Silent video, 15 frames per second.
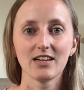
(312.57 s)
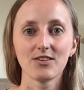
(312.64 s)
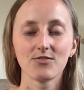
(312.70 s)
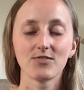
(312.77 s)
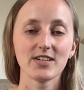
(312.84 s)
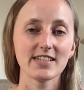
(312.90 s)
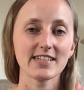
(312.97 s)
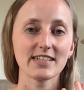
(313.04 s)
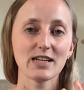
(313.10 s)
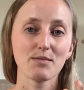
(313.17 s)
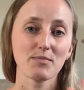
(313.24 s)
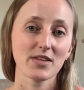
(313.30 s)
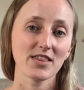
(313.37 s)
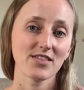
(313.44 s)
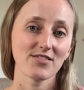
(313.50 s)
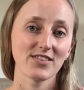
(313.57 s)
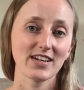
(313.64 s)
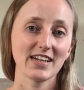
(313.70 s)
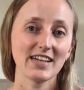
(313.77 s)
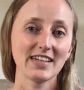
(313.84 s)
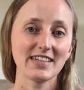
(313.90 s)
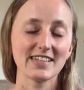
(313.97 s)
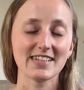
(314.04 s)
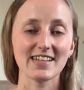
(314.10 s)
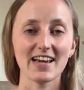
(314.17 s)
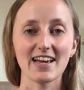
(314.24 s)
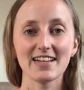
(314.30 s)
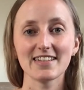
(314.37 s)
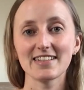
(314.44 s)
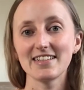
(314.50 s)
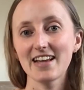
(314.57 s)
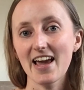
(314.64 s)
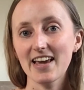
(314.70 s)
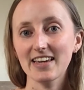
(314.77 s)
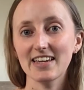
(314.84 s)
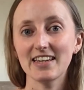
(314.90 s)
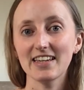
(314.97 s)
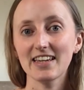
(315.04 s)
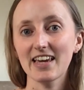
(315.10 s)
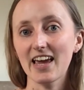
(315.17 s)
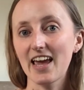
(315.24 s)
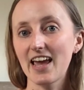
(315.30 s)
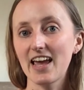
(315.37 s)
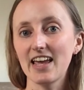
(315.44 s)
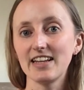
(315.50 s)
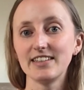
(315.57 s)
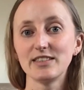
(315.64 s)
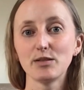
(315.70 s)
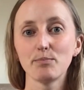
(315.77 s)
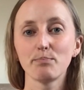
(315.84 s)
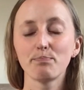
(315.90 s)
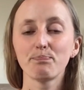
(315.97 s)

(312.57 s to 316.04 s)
Reason number 3 is that snacking can